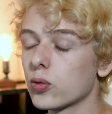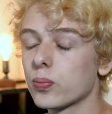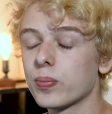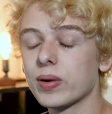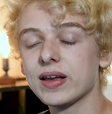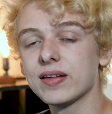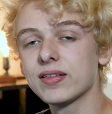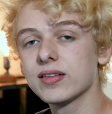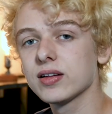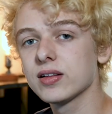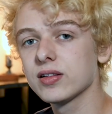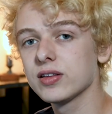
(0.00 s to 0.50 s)
will
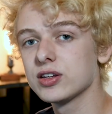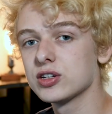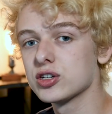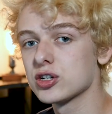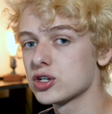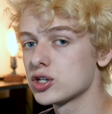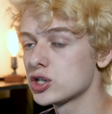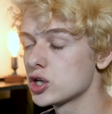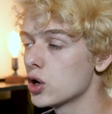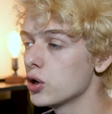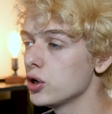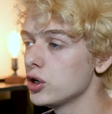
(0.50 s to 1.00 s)
basically
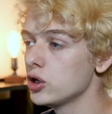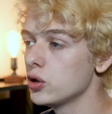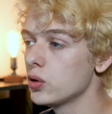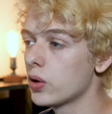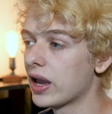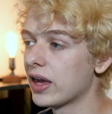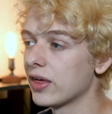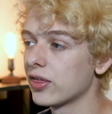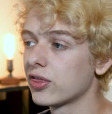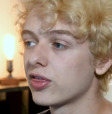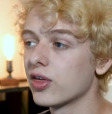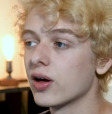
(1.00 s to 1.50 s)
just show you
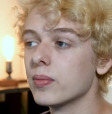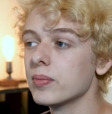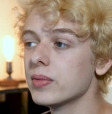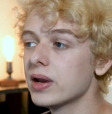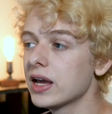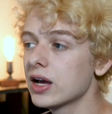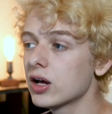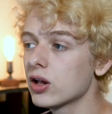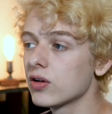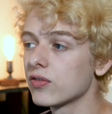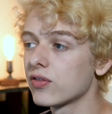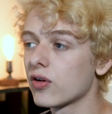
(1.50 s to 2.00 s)
a
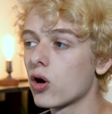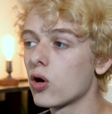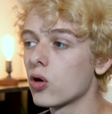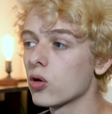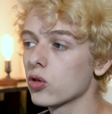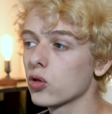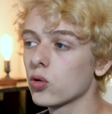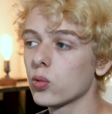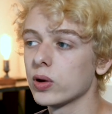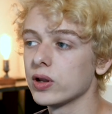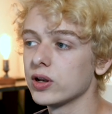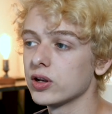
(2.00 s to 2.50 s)
thumbnail of
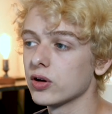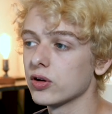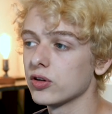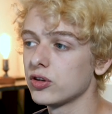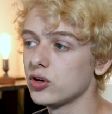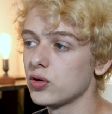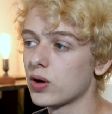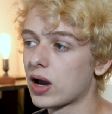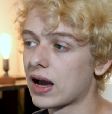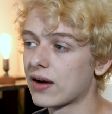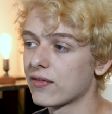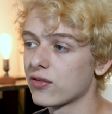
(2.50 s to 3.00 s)
all the windows
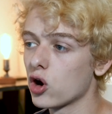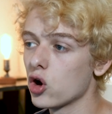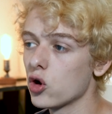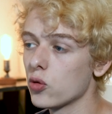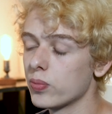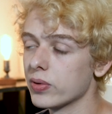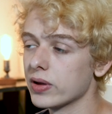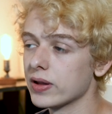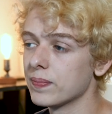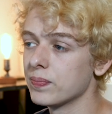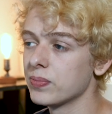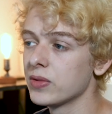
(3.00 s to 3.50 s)
you have
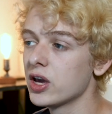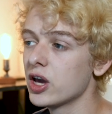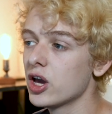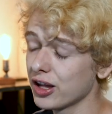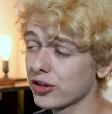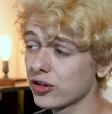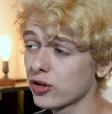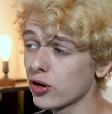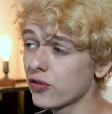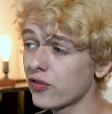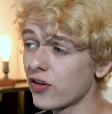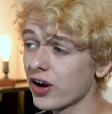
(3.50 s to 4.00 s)
open.
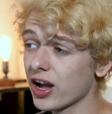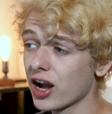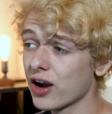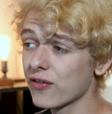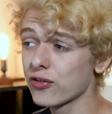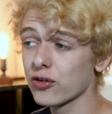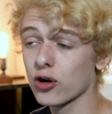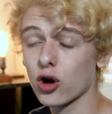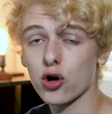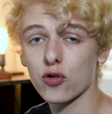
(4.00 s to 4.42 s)
So if I hover